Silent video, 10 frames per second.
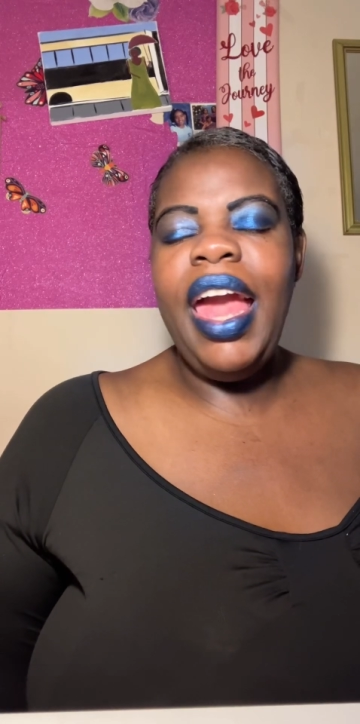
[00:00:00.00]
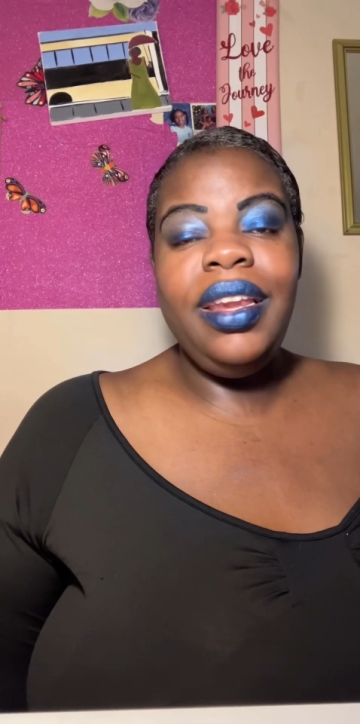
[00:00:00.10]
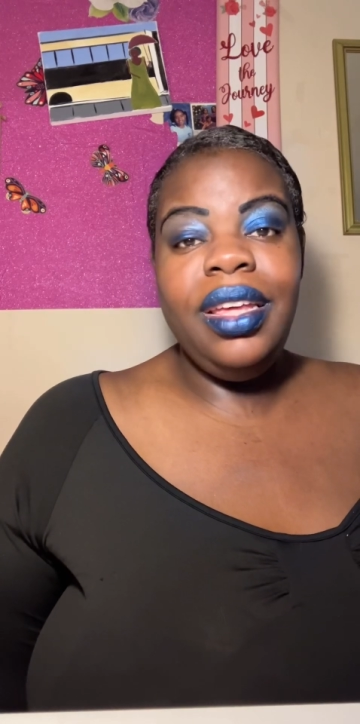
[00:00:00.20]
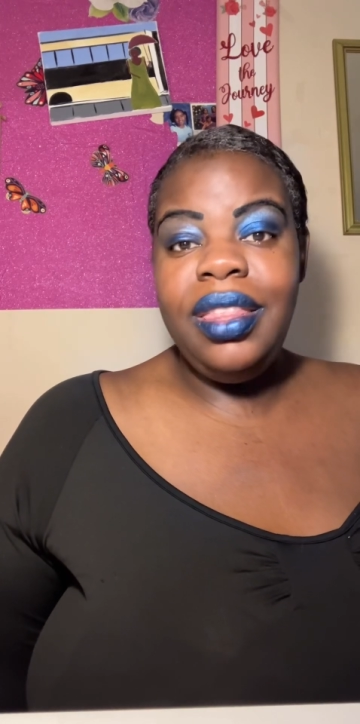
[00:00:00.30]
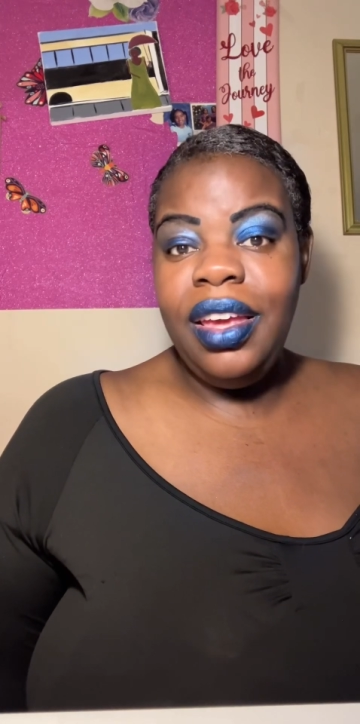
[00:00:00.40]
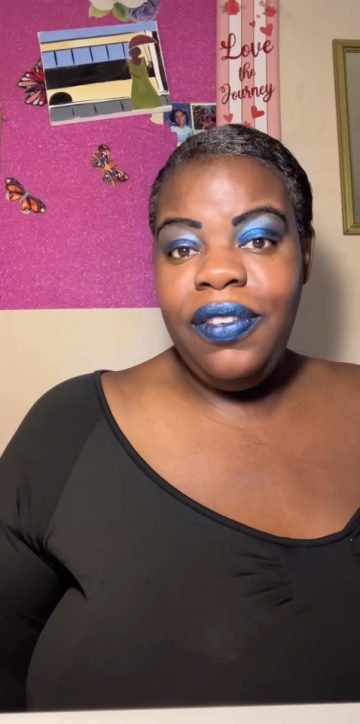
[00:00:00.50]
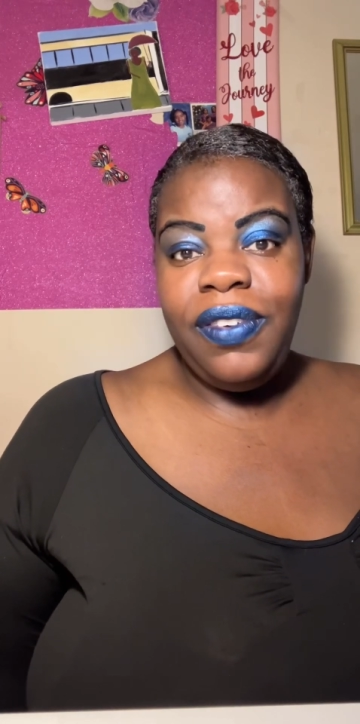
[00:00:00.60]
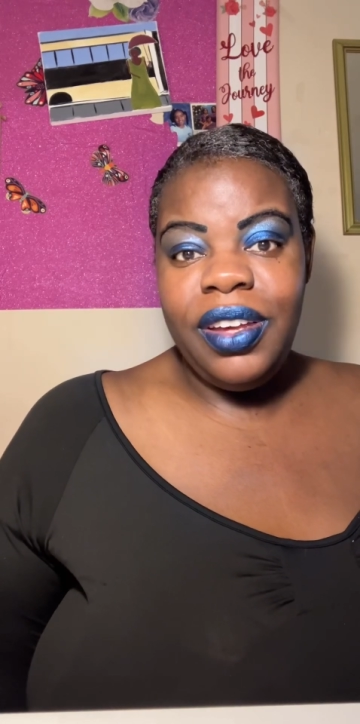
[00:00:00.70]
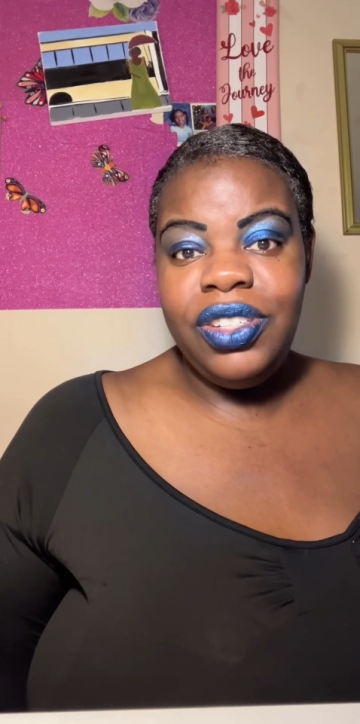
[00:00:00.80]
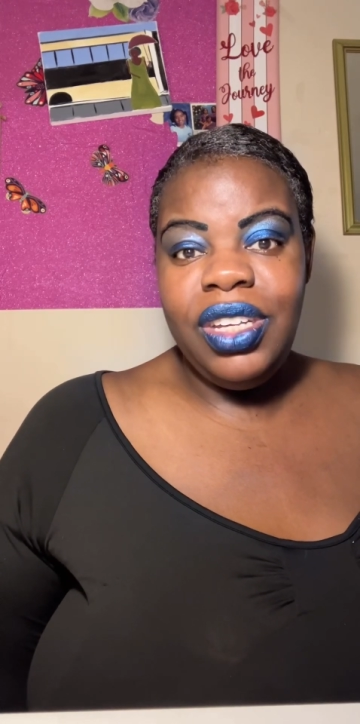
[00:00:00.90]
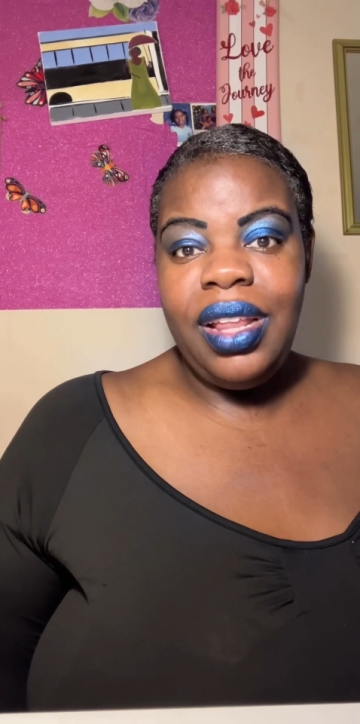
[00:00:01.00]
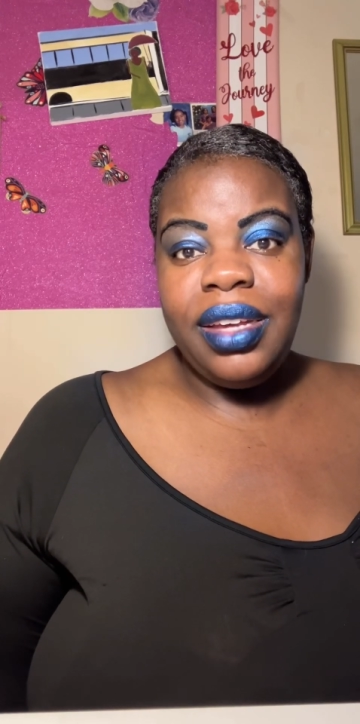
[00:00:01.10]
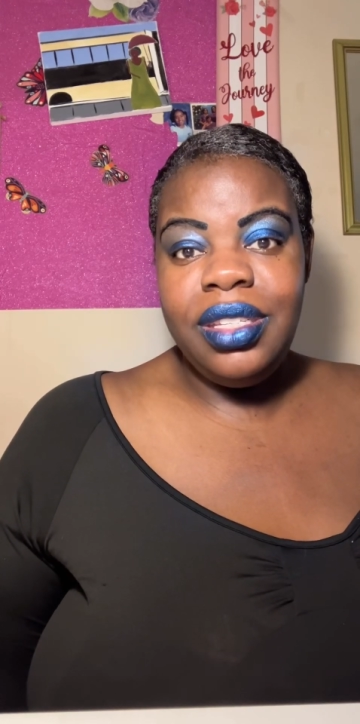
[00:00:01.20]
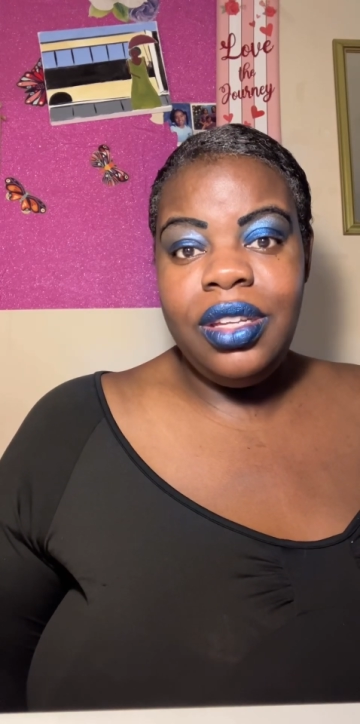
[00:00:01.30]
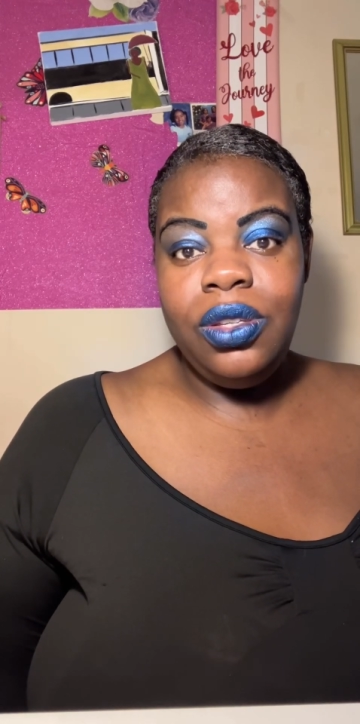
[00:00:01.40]
anything fun she
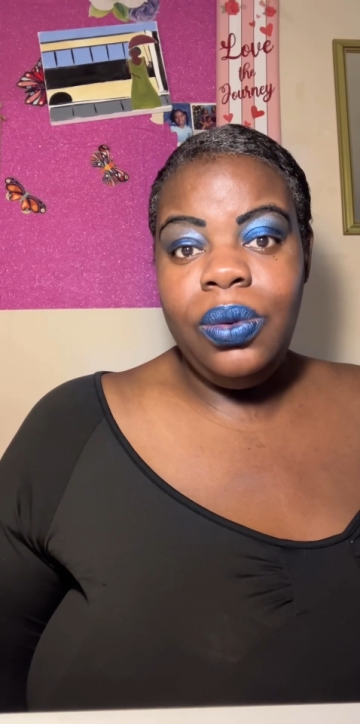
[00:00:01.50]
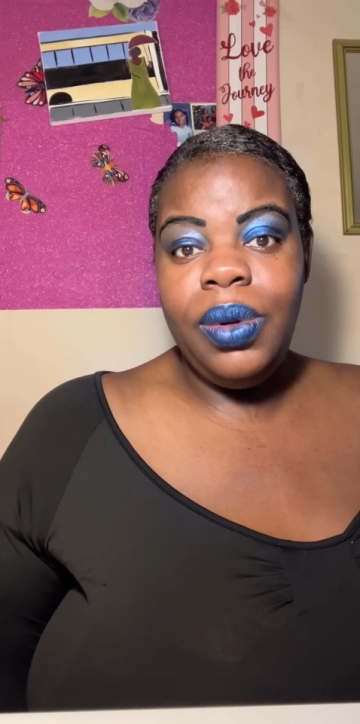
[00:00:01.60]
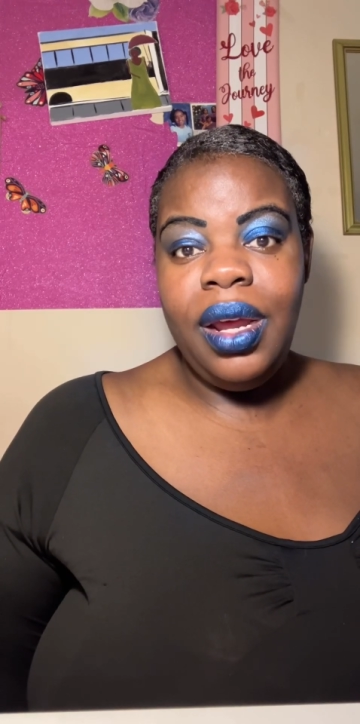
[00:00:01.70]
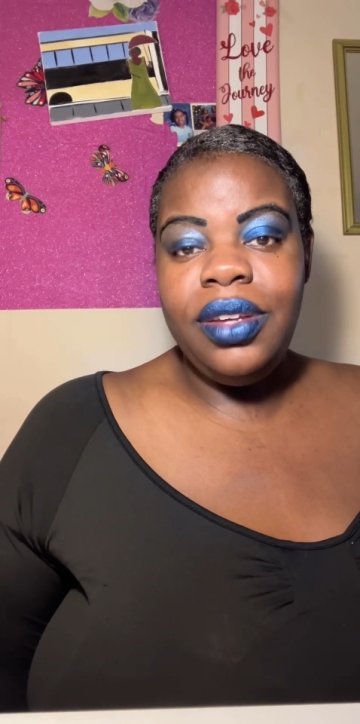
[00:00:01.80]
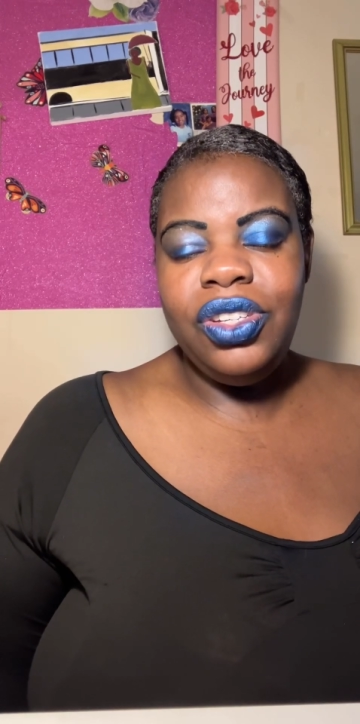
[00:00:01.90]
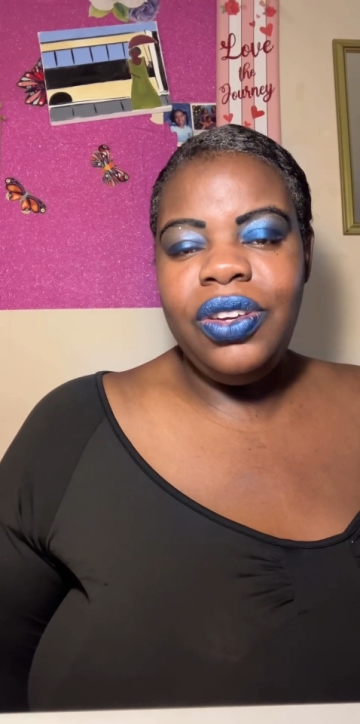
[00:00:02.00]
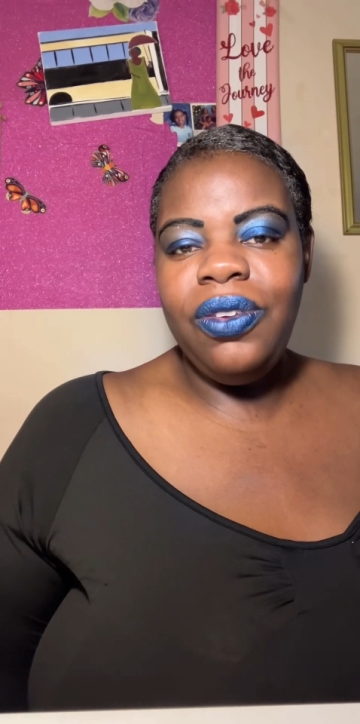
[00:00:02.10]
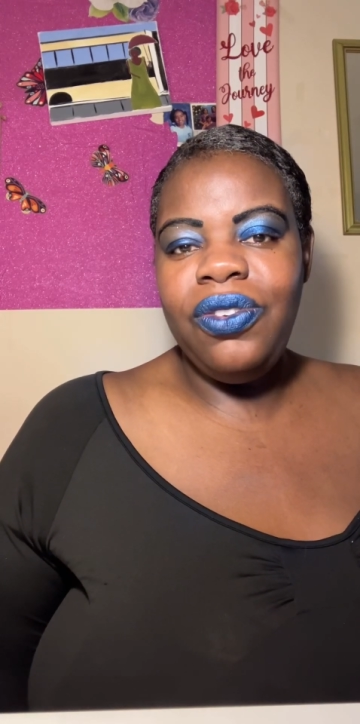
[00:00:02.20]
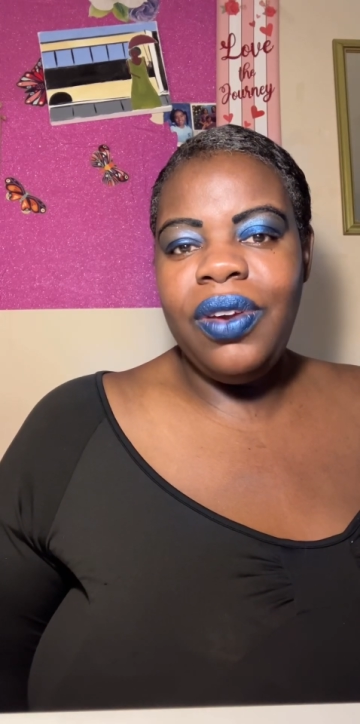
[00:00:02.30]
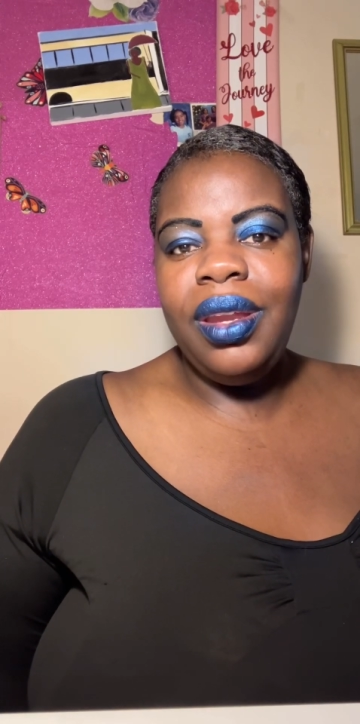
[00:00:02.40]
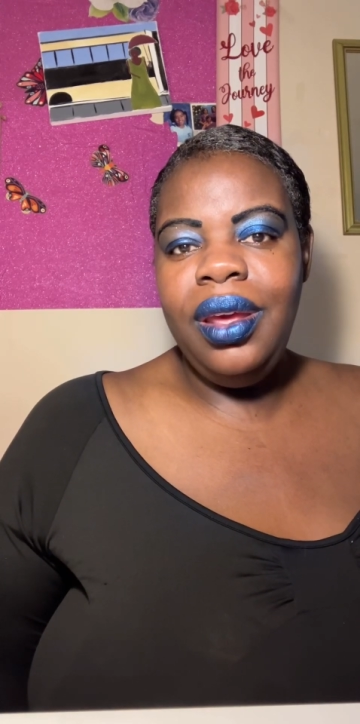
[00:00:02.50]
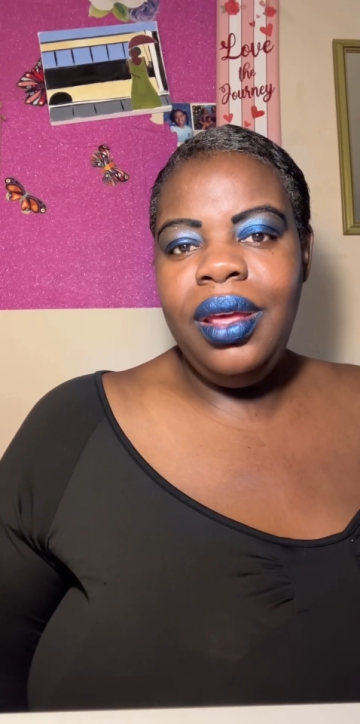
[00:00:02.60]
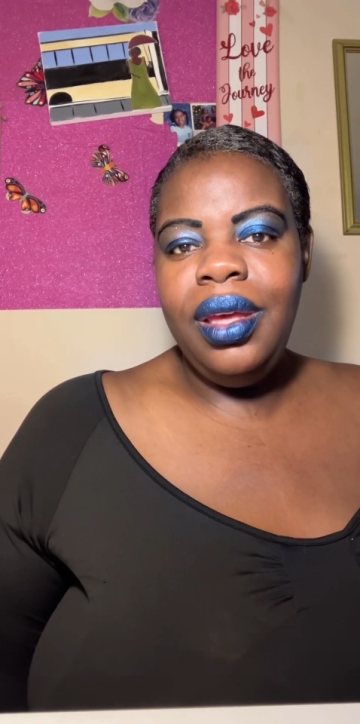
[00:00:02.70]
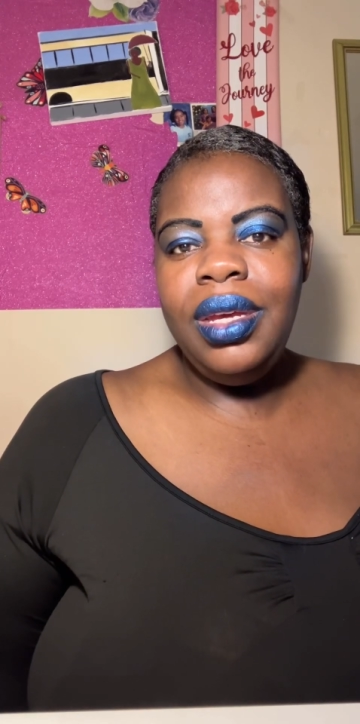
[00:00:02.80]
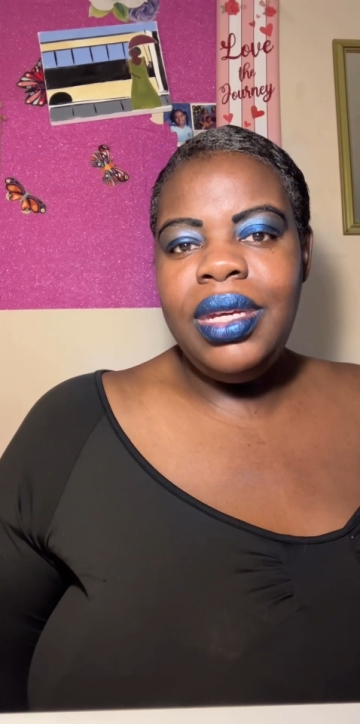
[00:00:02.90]
likes to do with her children.
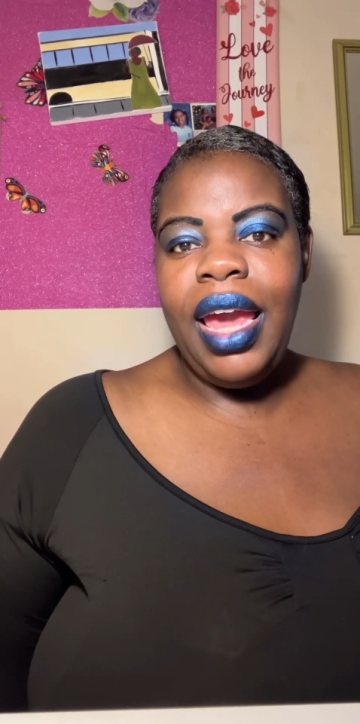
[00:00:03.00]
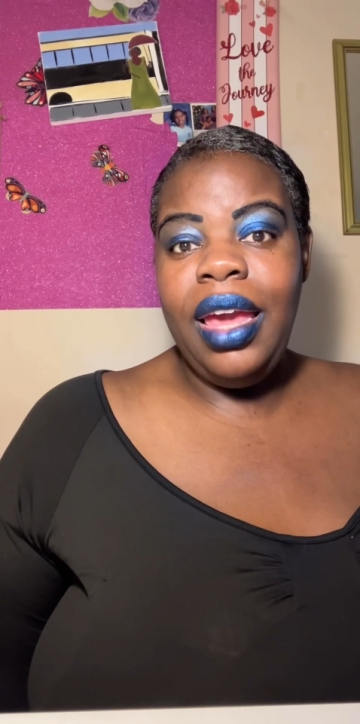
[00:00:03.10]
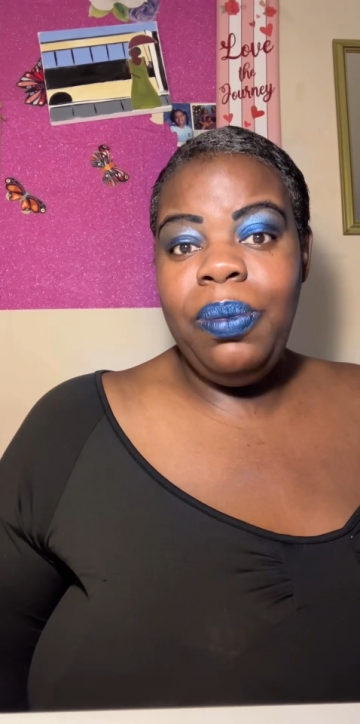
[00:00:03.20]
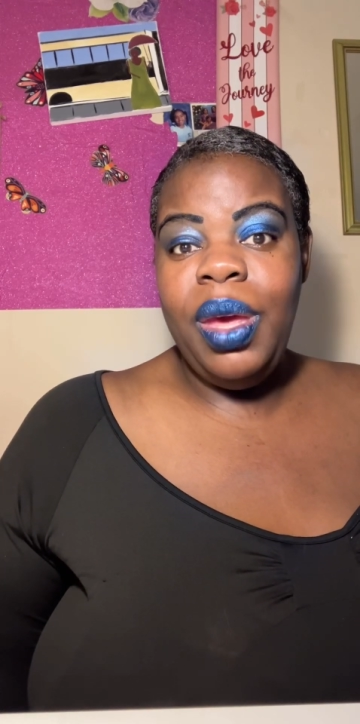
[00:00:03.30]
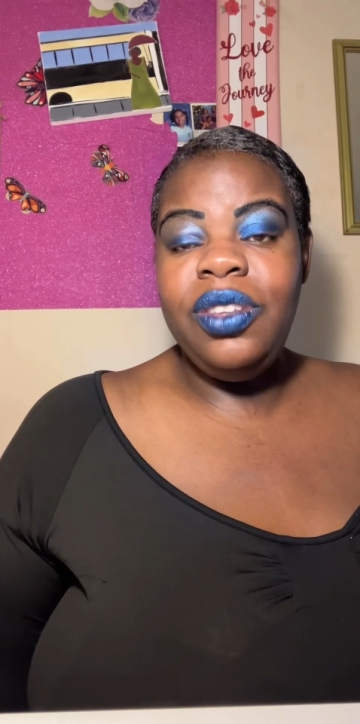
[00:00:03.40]
Amen.